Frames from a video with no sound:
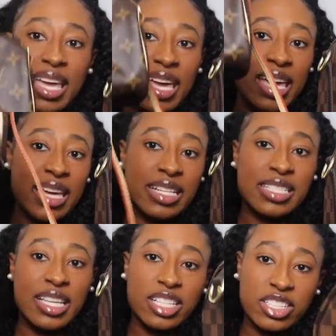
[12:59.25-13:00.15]

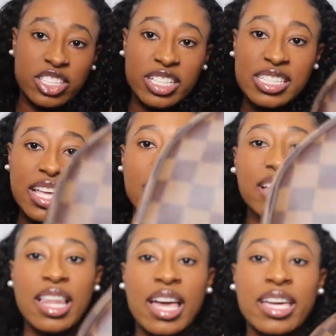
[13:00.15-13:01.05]
and just
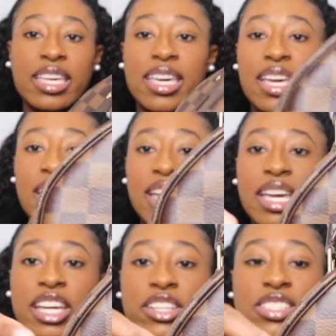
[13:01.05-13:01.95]
like
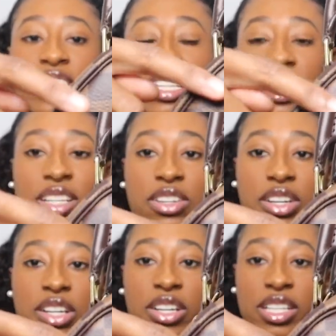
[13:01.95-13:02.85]
here's the
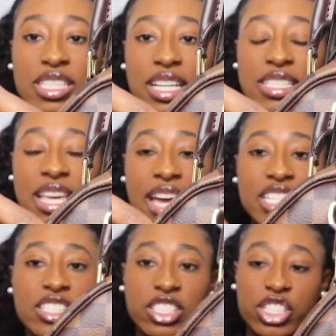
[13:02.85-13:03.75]
hook to
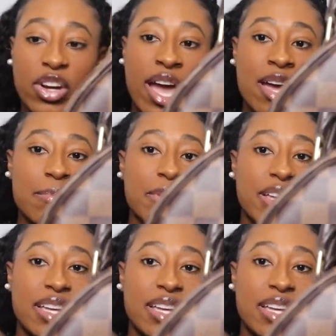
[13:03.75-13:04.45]
attach the strap